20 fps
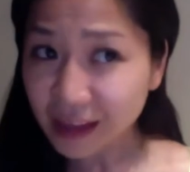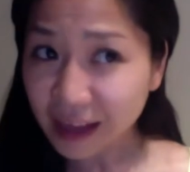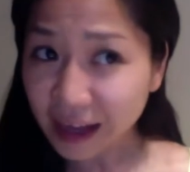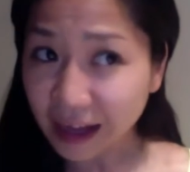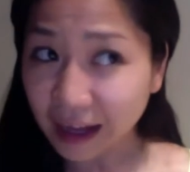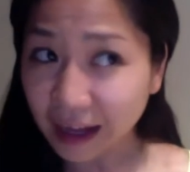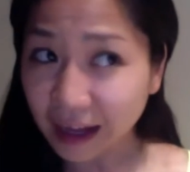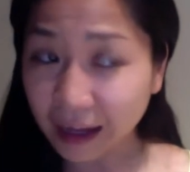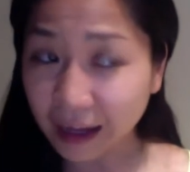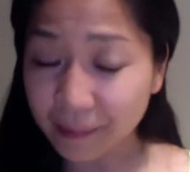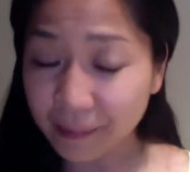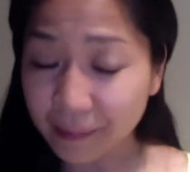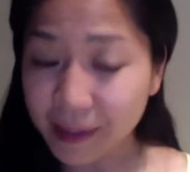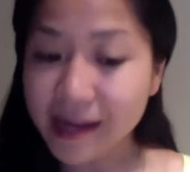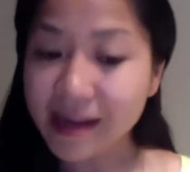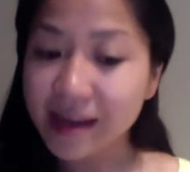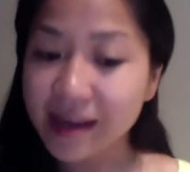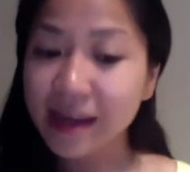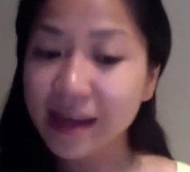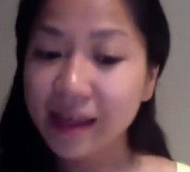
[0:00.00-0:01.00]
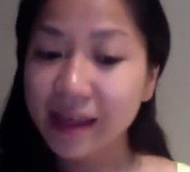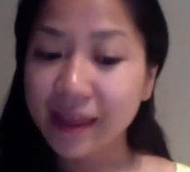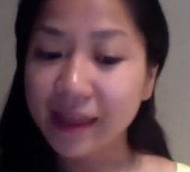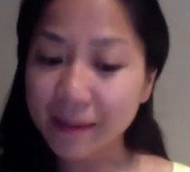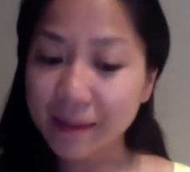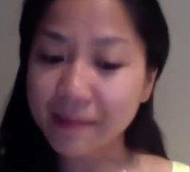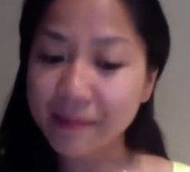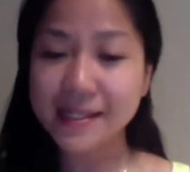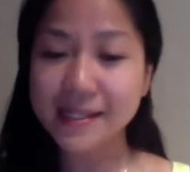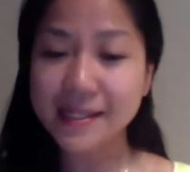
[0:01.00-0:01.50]
That
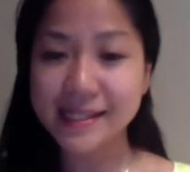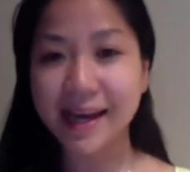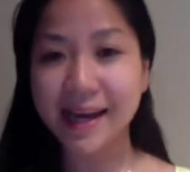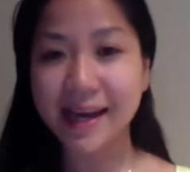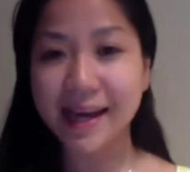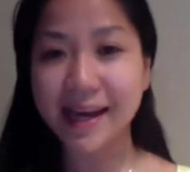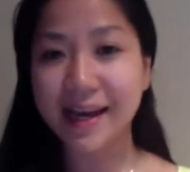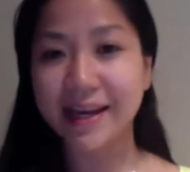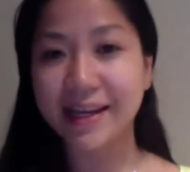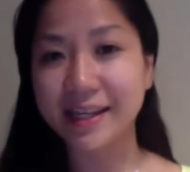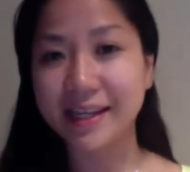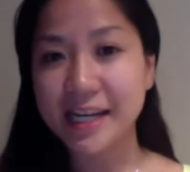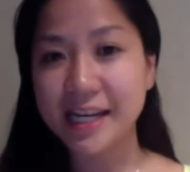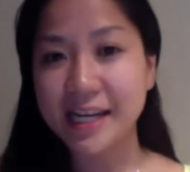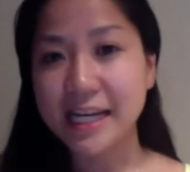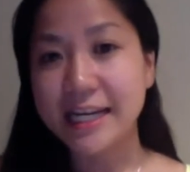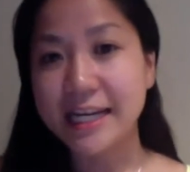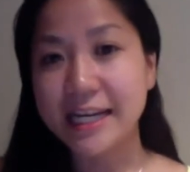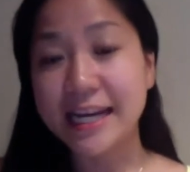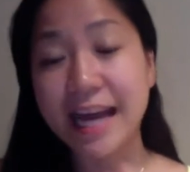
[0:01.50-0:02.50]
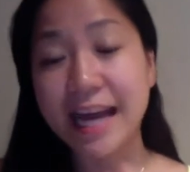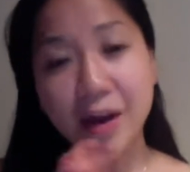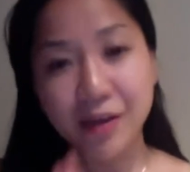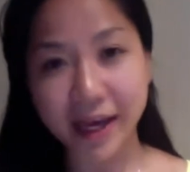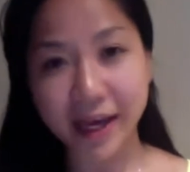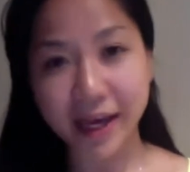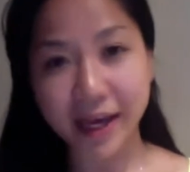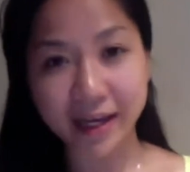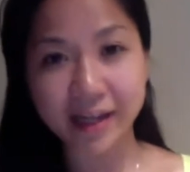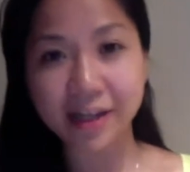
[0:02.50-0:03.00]
being said, now
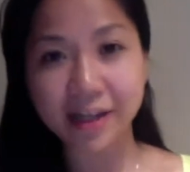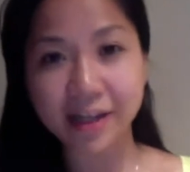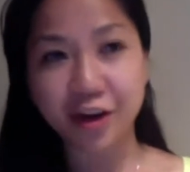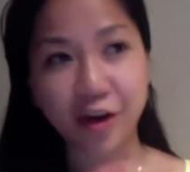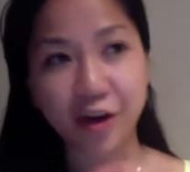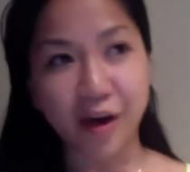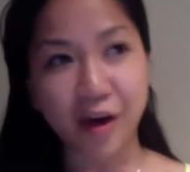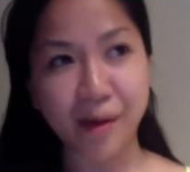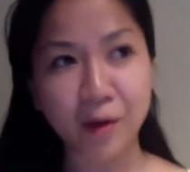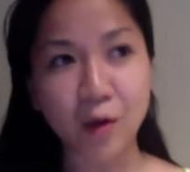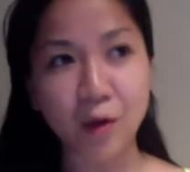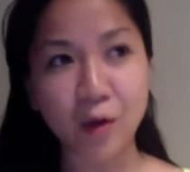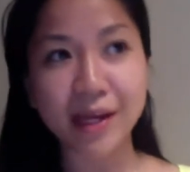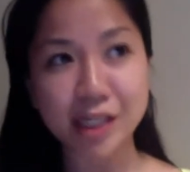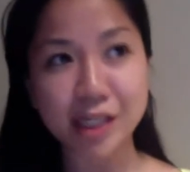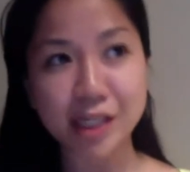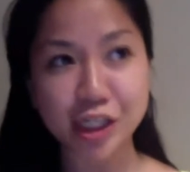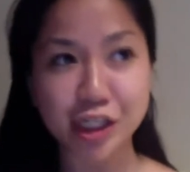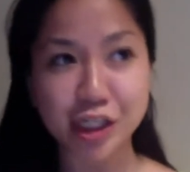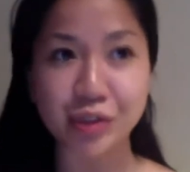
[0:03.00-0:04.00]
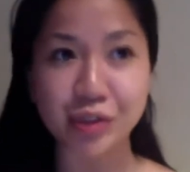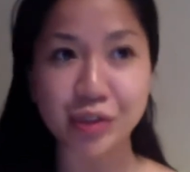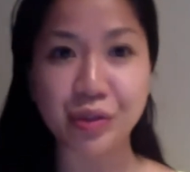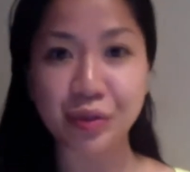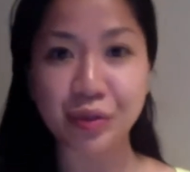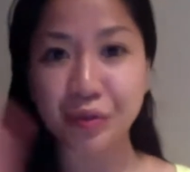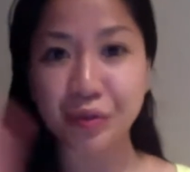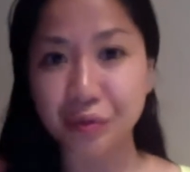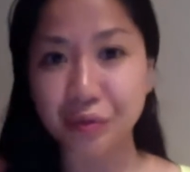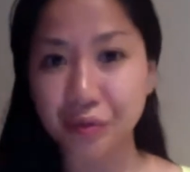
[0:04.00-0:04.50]
that, you know, I'm going
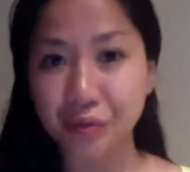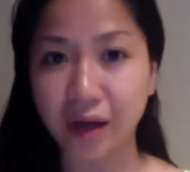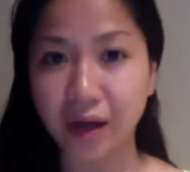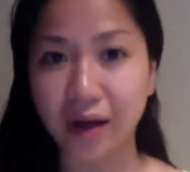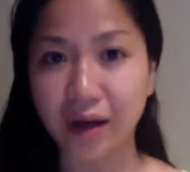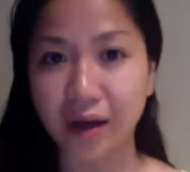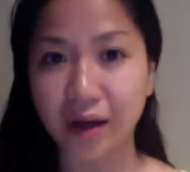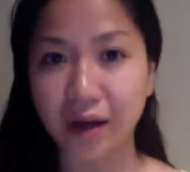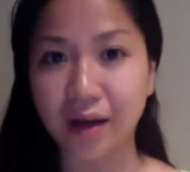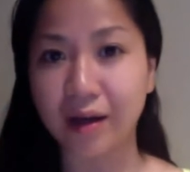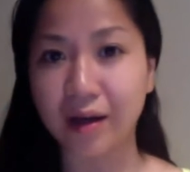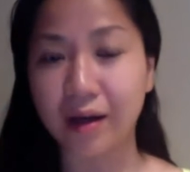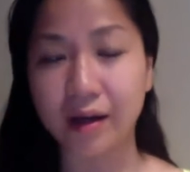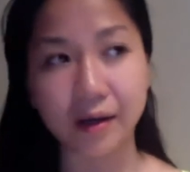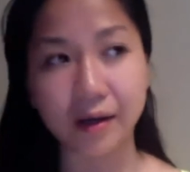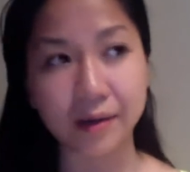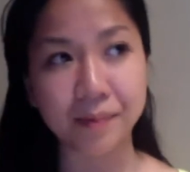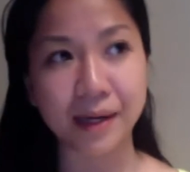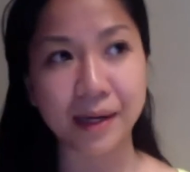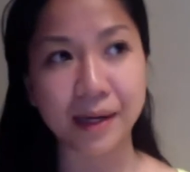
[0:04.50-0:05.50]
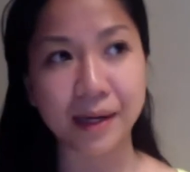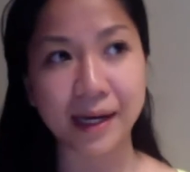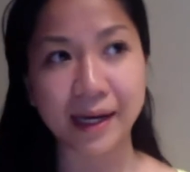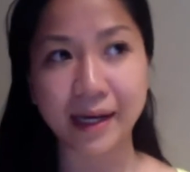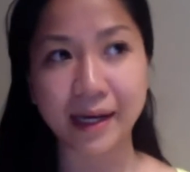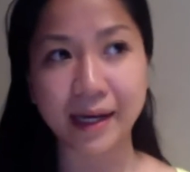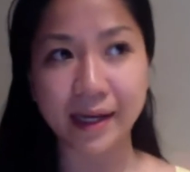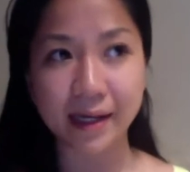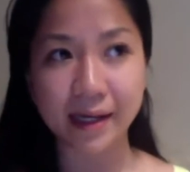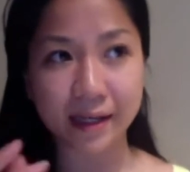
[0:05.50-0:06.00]
into
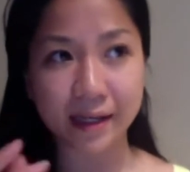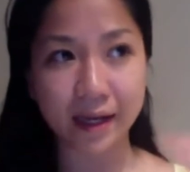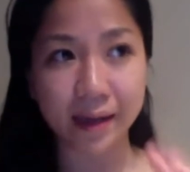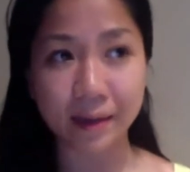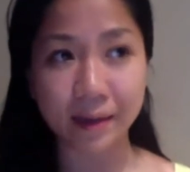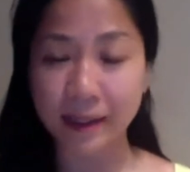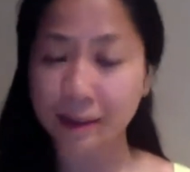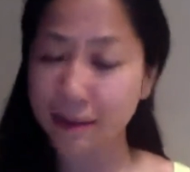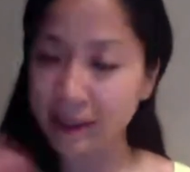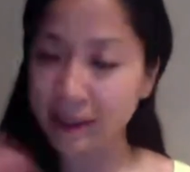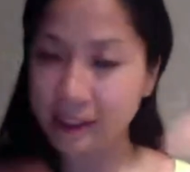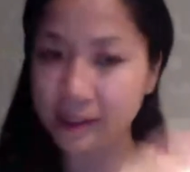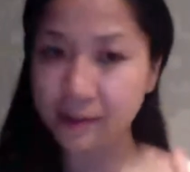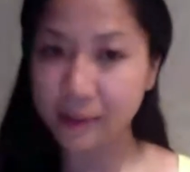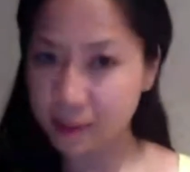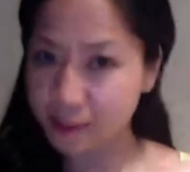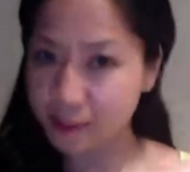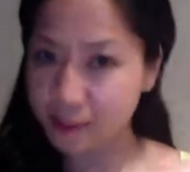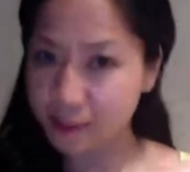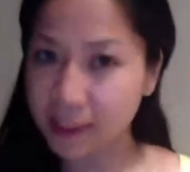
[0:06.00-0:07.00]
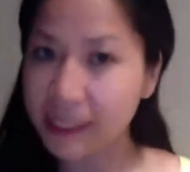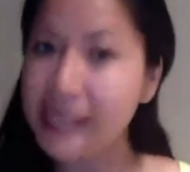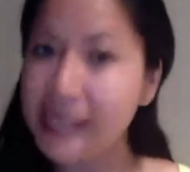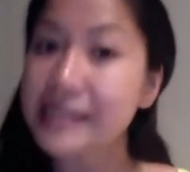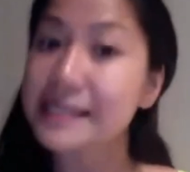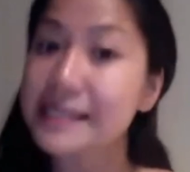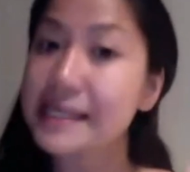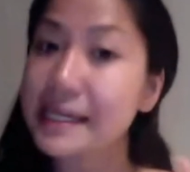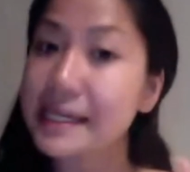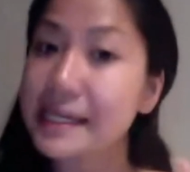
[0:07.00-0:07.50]
it's been
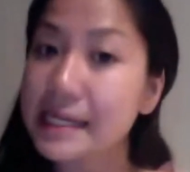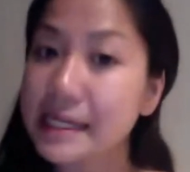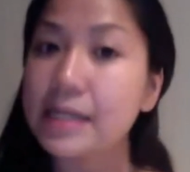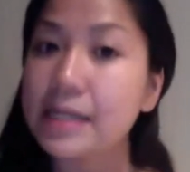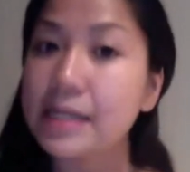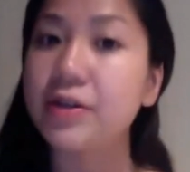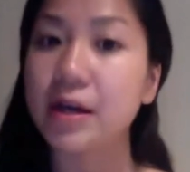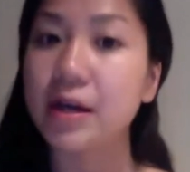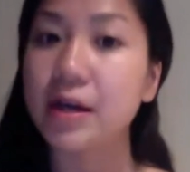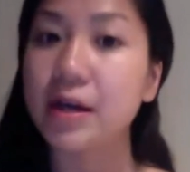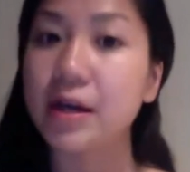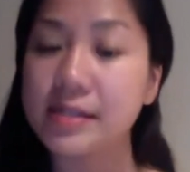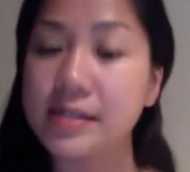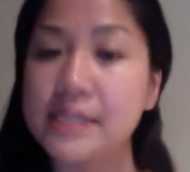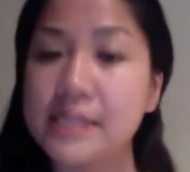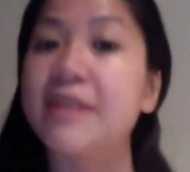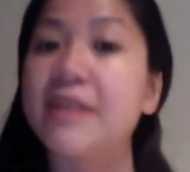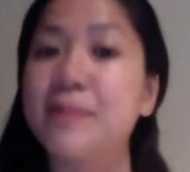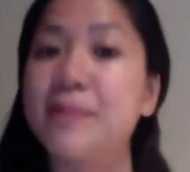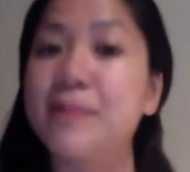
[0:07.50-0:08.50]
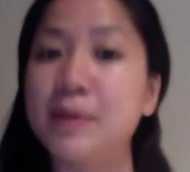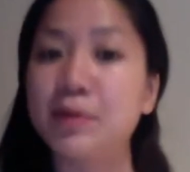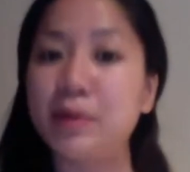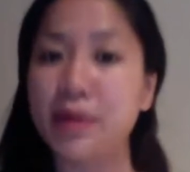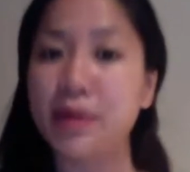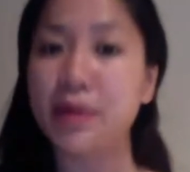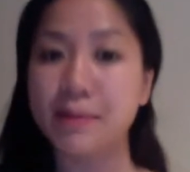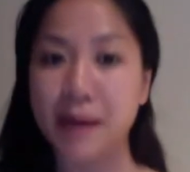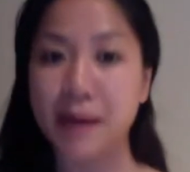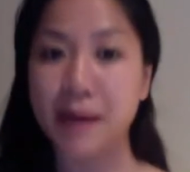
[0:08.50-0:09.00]
less than a year now since I've been
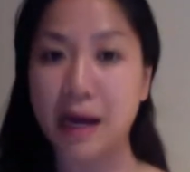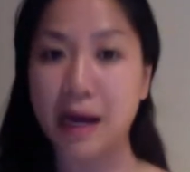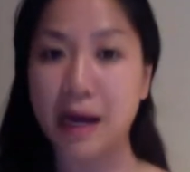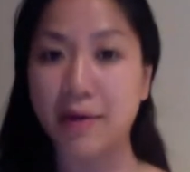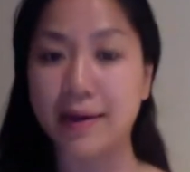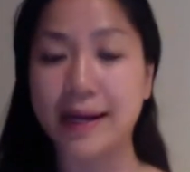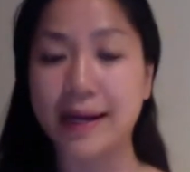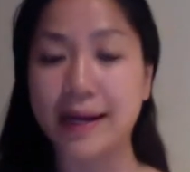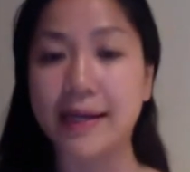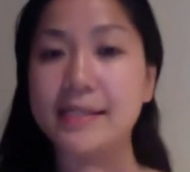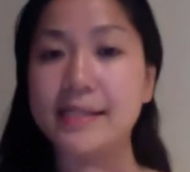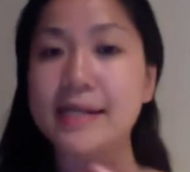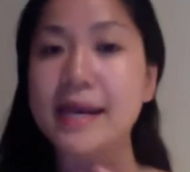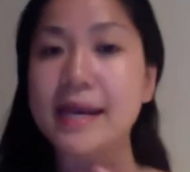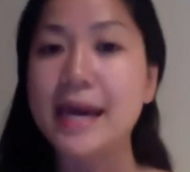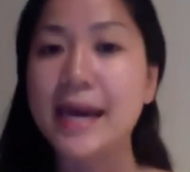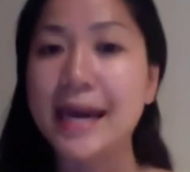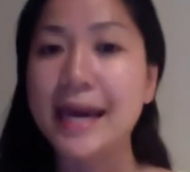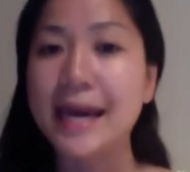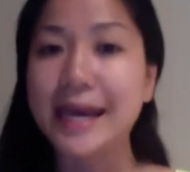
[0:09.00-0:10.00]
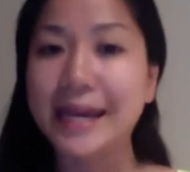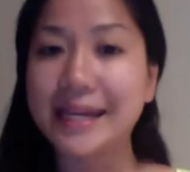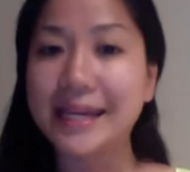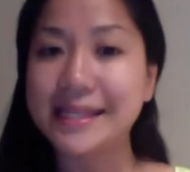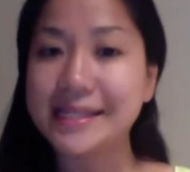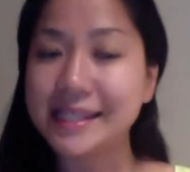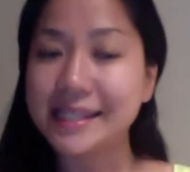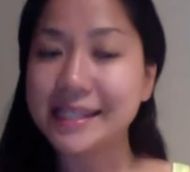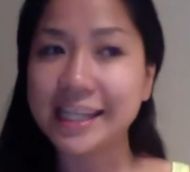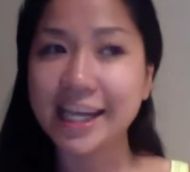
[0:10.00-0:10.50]
with Empower, and
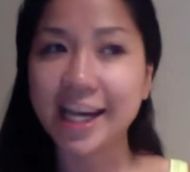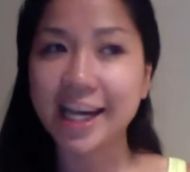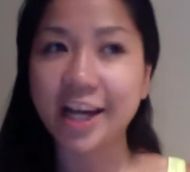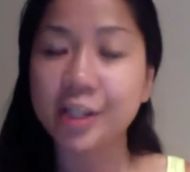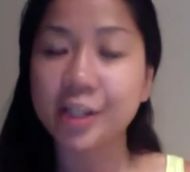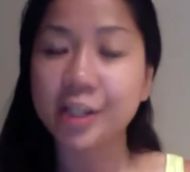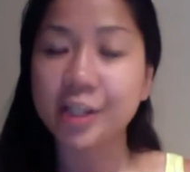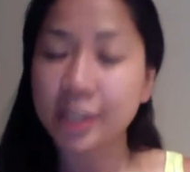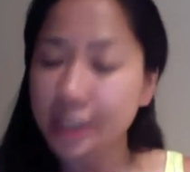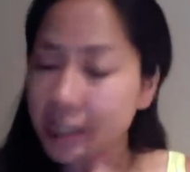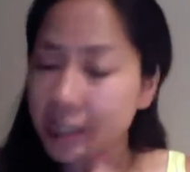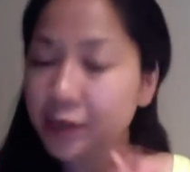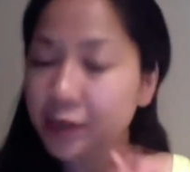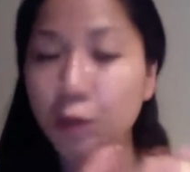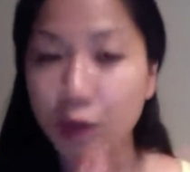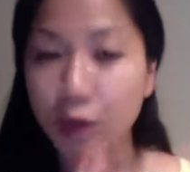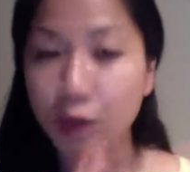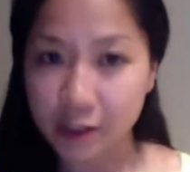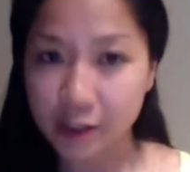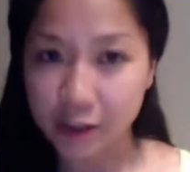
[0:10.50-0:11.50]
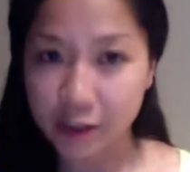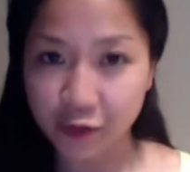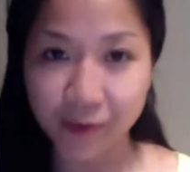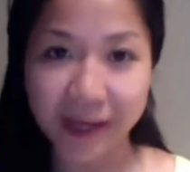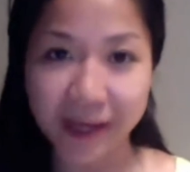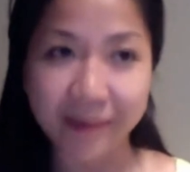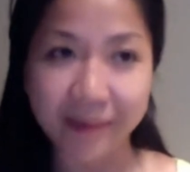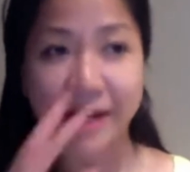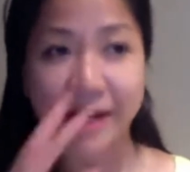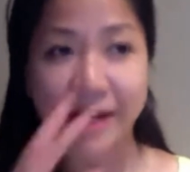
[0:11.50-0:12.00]
it's done wonders
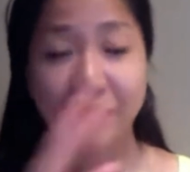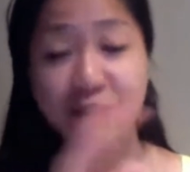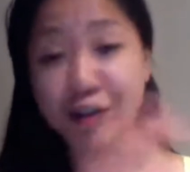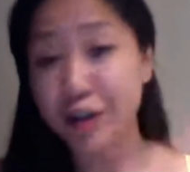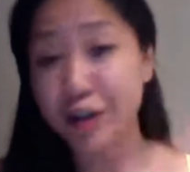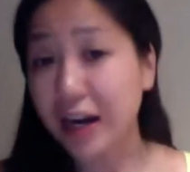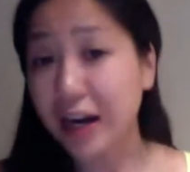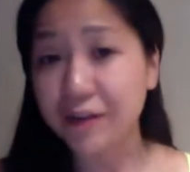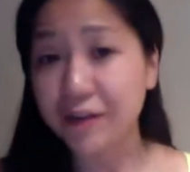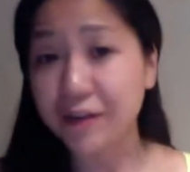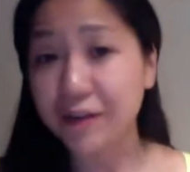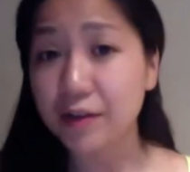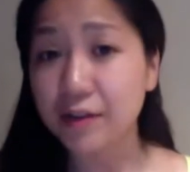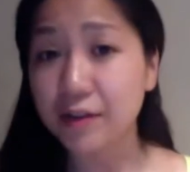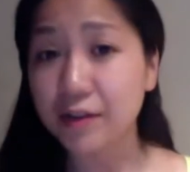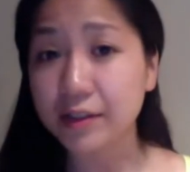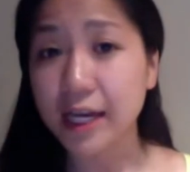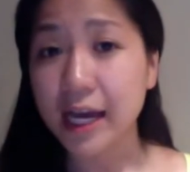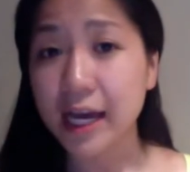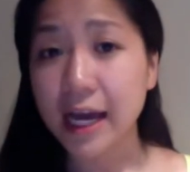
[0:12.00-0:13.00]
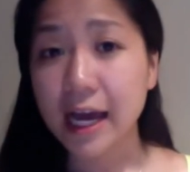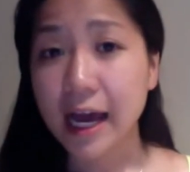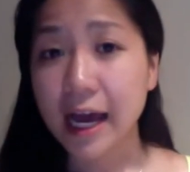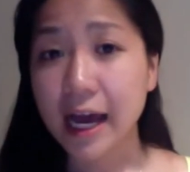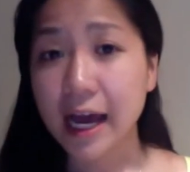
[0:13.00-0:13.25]
for me. I mean, I've traveled